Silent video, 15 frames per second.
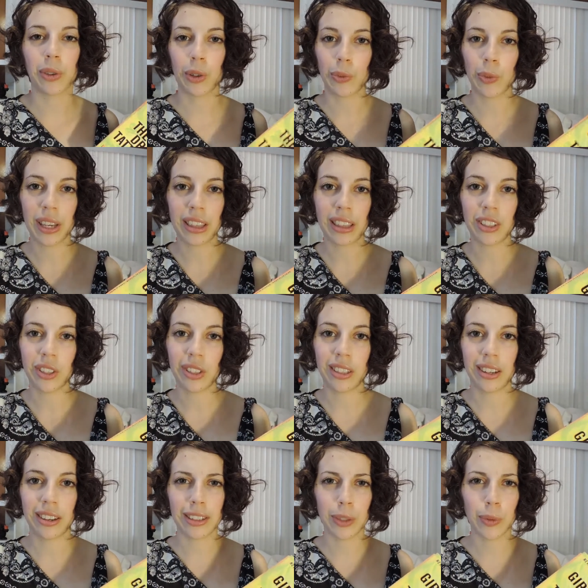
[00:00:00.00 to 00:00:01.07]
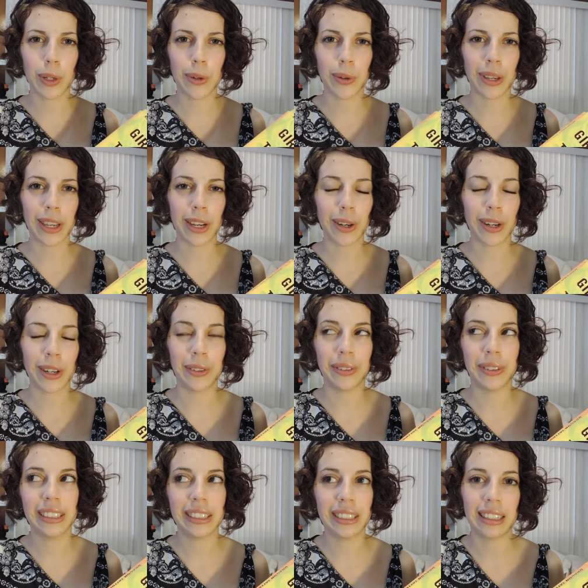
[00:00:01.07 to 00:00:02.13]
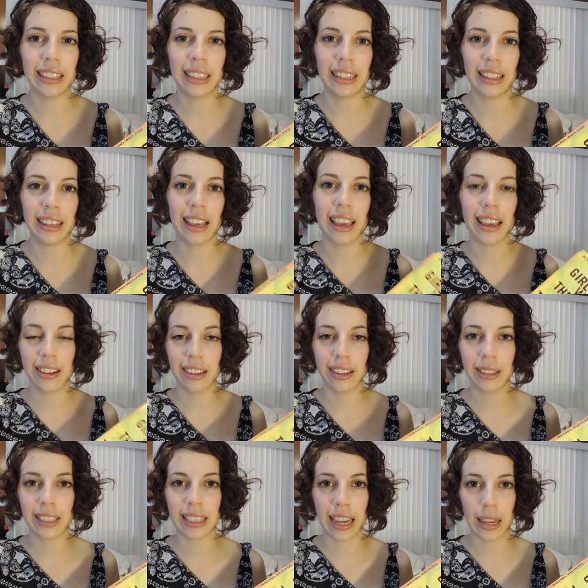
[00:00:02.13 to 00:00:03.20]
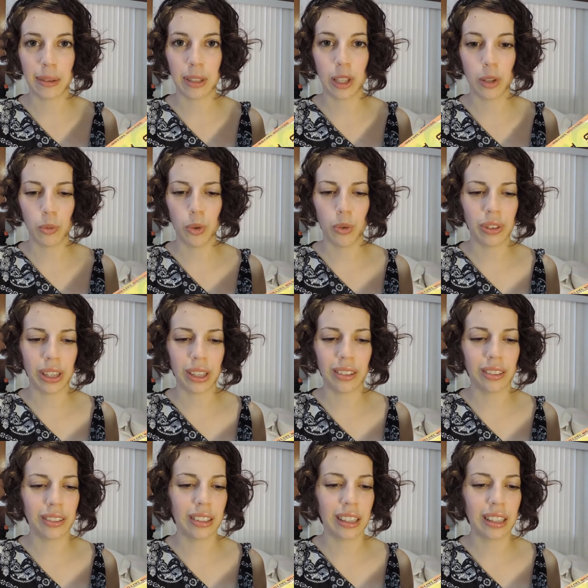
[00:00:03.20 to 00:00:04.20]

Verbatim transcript: the way that she does we don't hear her reasoning any time in the movie